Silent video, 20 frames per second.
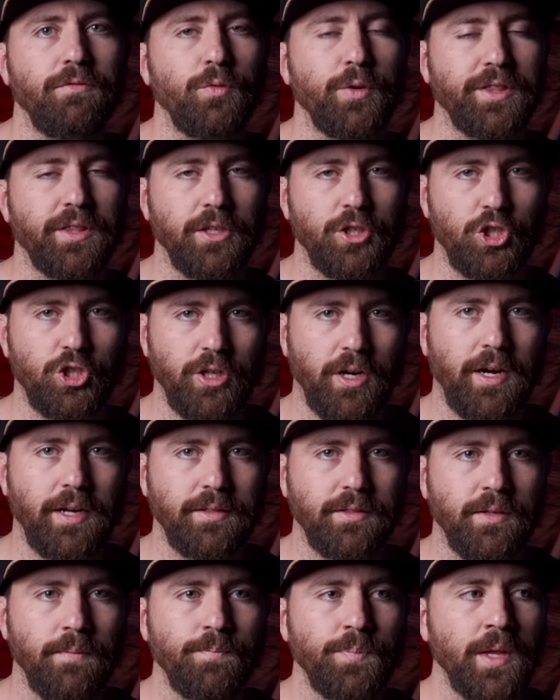with the
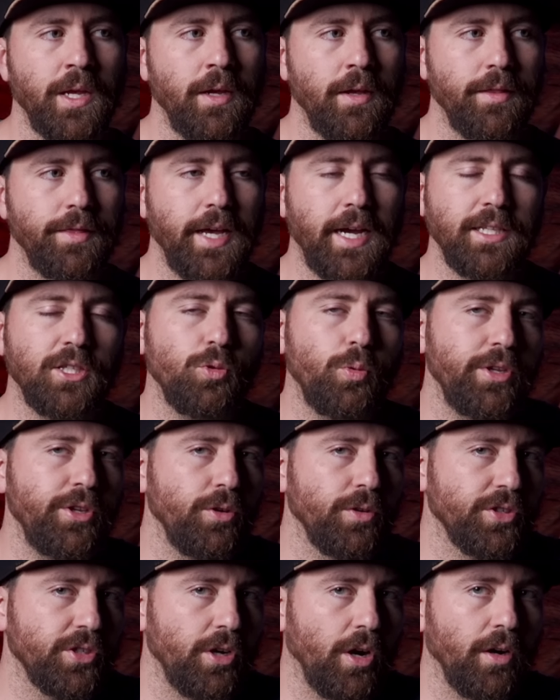shots, that's when
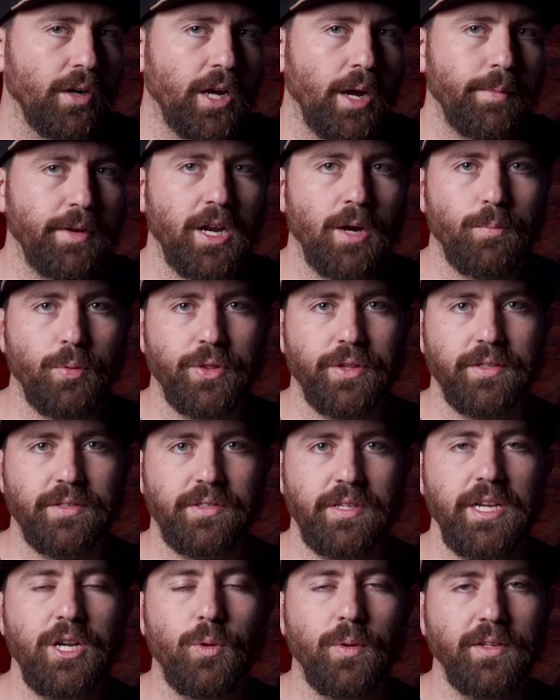you'll start coming up with a
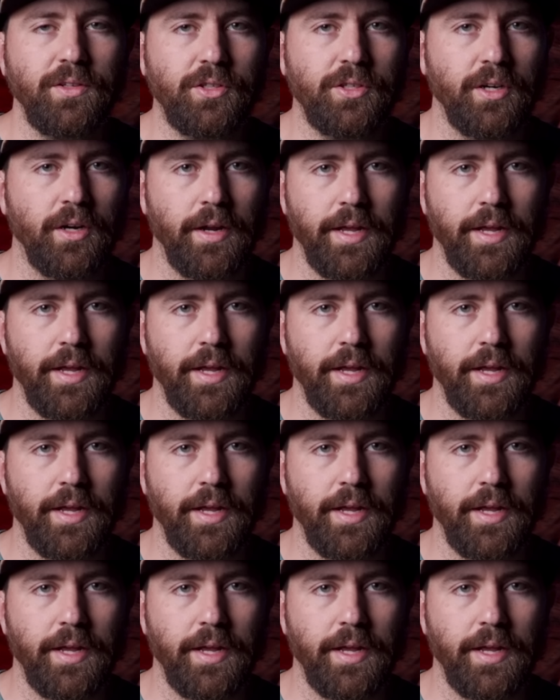sequence. you're